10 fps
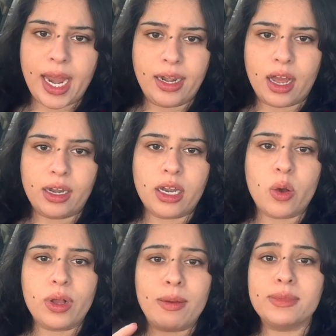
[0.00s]
done.
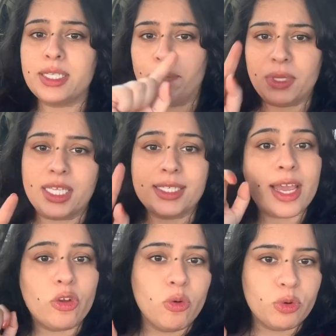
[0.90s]
Now comes the P,
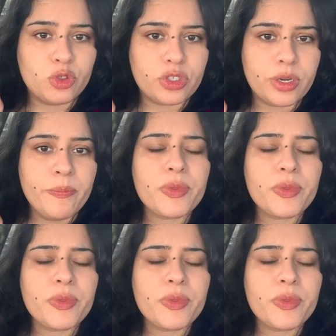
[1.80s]
psychomotor.